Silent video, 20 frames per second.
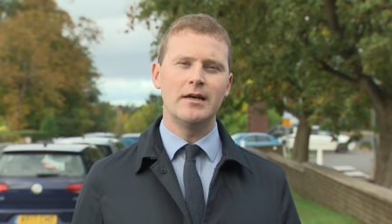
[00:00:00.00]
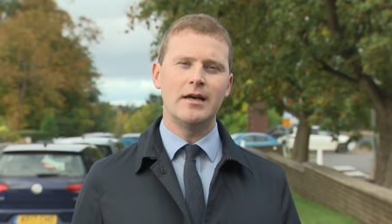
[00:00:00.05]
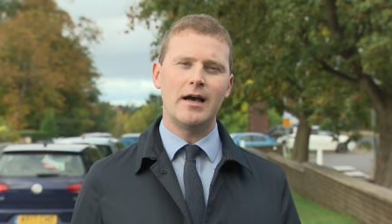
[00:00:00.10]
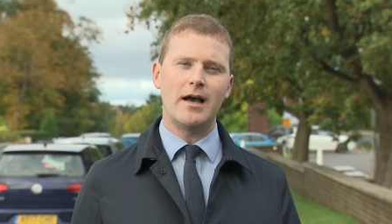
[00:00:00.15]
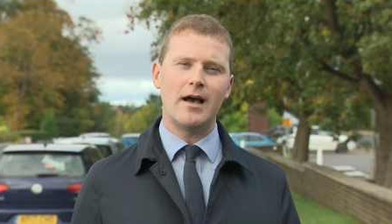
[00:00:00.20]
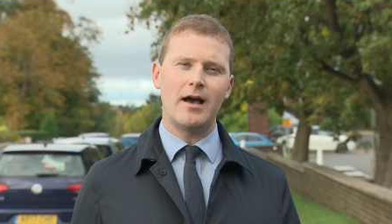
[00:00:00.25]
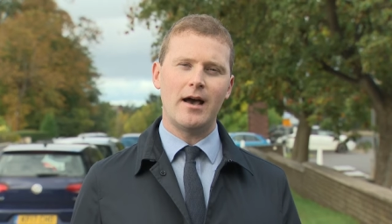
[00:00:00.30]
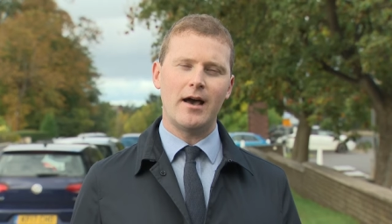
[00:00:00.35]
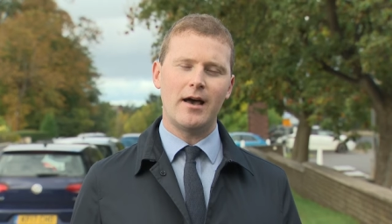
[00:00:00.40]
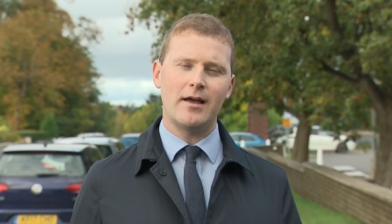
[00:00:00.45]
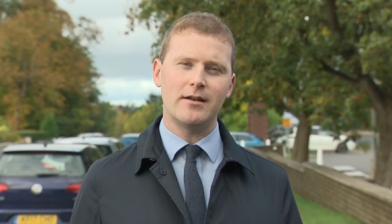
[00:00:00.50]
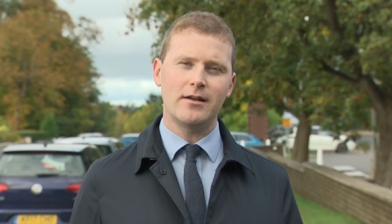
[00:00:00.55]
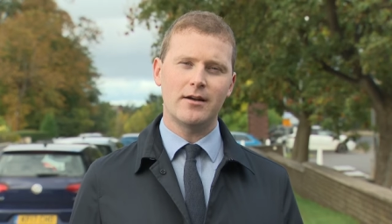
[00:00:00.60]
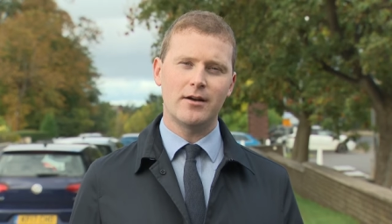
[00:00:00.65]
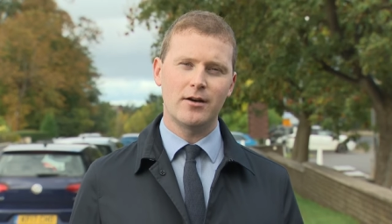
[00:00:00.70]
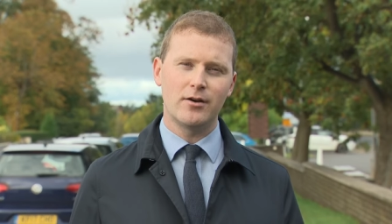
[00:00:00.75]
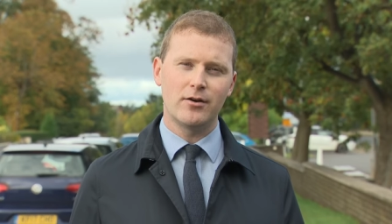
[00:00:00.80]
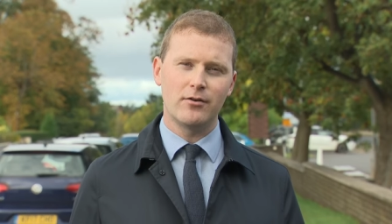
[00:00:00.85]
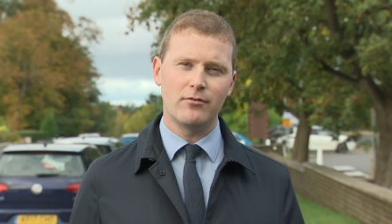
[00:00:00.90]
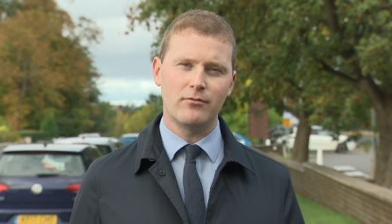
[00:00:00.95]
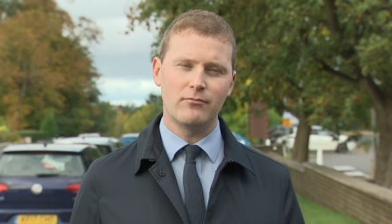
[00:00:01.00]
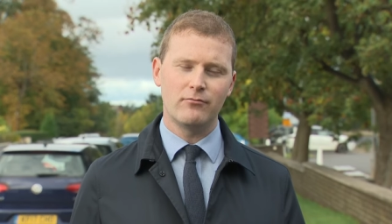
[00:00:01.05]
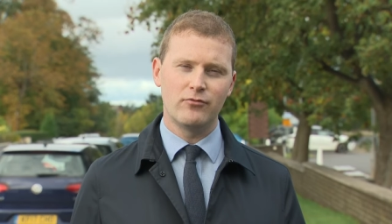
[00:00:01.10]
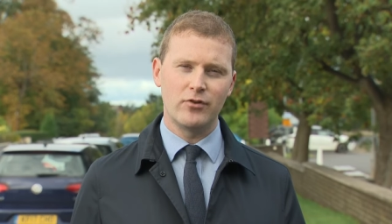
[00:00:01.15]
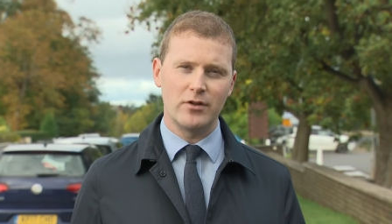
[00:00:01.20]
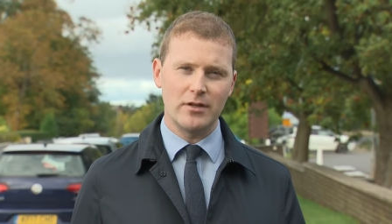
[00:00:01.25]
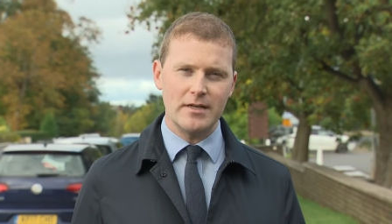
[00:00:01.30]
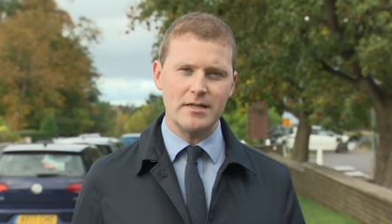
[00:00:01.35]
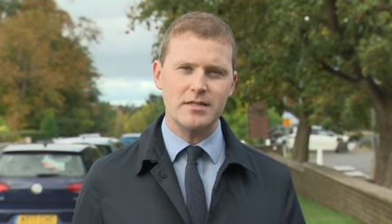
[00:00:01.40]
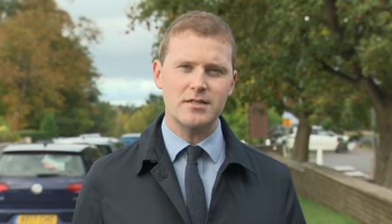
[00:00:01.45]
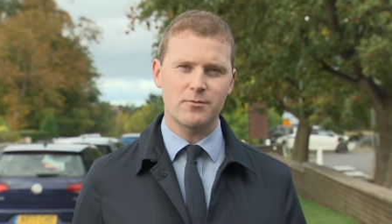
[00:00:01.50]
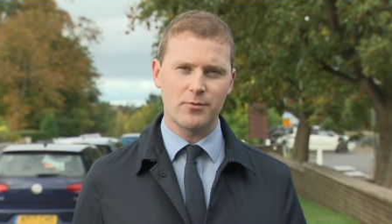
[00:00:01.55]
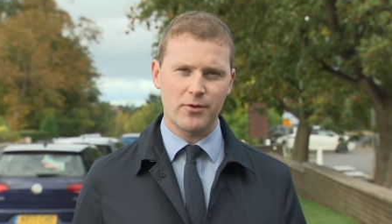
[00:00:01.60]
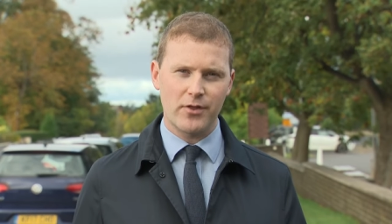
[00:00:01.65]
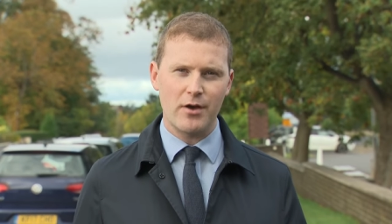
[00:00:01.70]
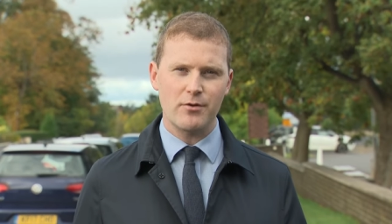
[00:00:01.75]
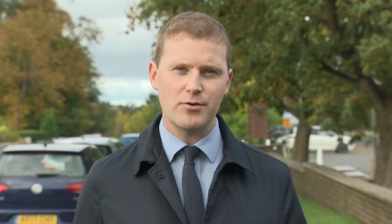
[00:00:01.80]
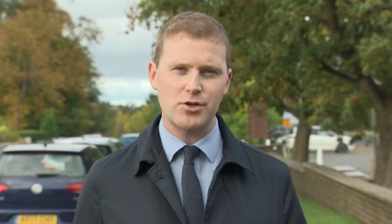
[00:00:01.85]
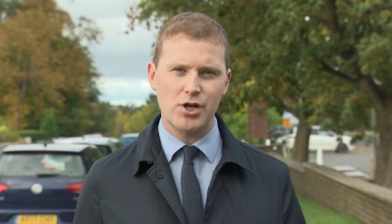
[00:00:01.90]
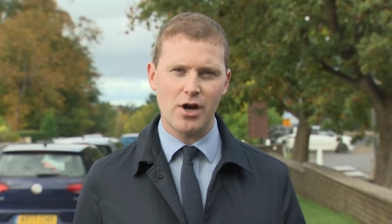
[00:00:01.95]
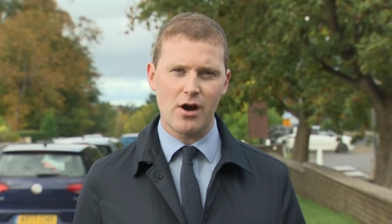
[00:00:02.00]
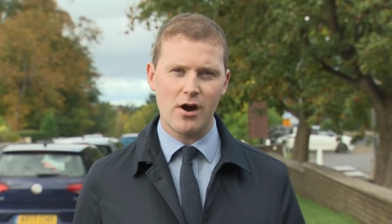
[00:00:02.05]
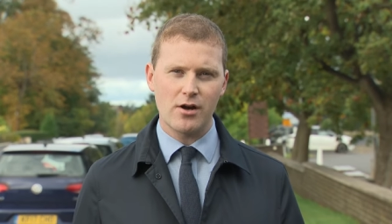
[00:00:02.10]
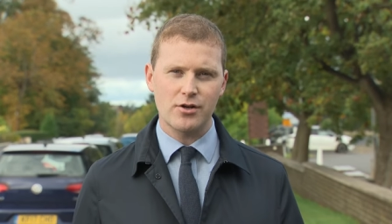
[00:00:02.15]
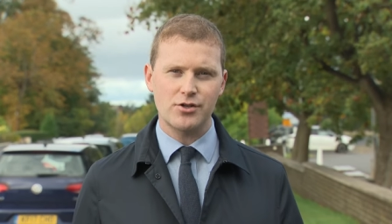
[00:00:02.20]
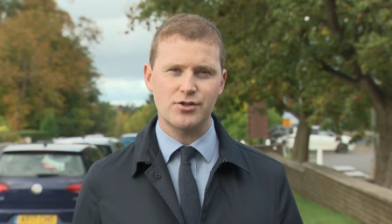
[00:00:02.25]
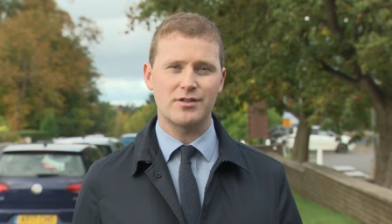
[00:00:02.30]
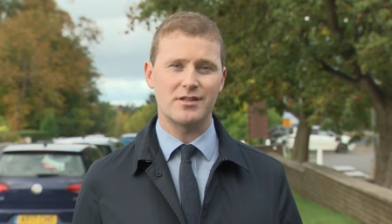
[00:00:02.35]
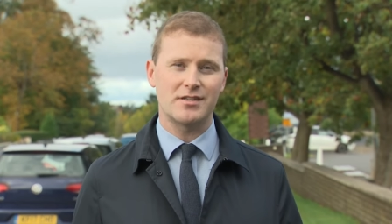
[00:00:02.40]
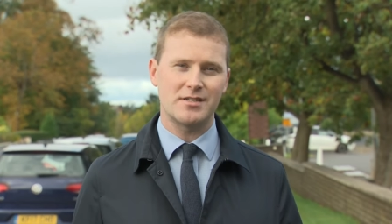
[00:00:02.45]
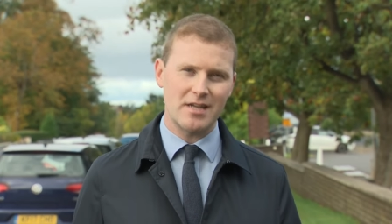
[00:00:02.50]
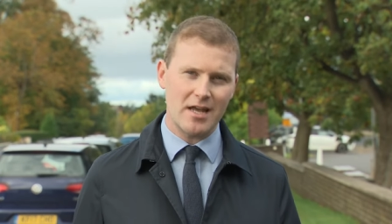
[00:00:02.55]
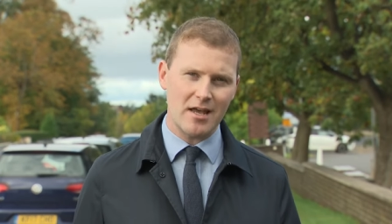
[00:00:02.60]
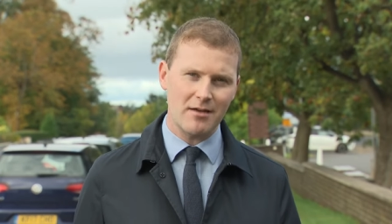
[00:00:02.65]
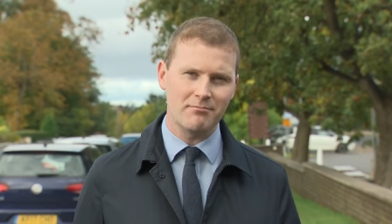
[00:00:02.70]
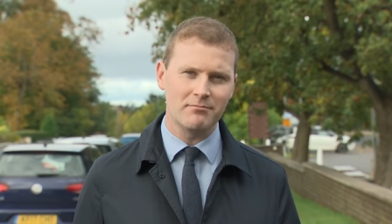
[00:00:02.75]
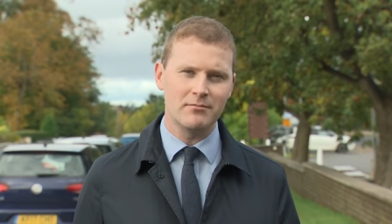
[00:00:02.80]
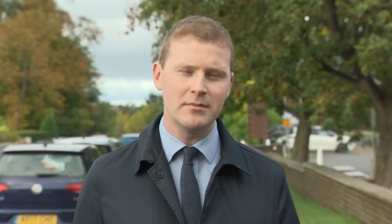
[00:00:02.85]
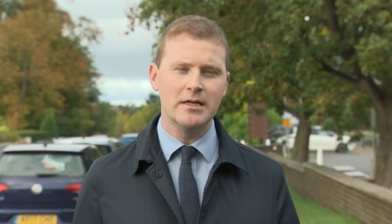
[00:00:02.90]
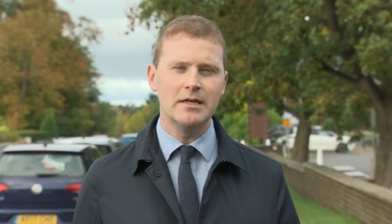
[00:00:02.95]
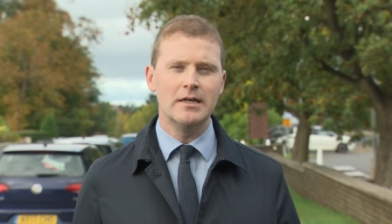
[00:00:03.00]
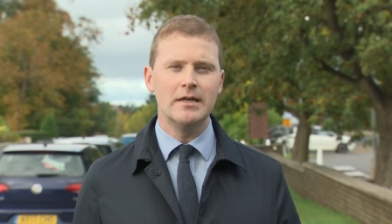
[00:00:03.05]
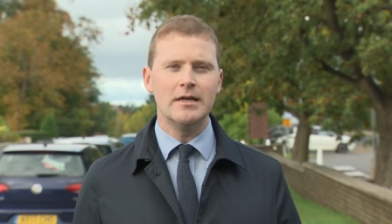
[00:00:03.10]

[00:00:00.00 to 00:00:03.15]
uh, and her release without charge, the same.